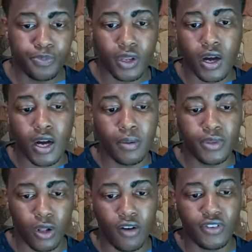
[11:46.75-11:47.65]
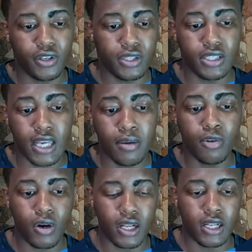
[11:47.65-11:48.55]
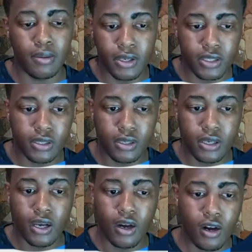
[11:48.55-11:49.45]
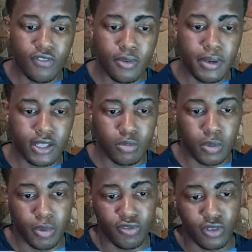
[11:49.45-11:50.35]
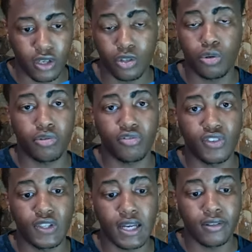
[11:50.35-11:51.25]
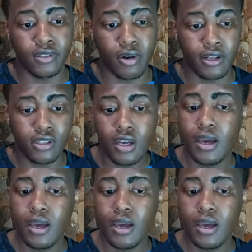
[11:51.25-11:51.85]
They'll offer you the same credit limit of a maximum of 250,000 rands.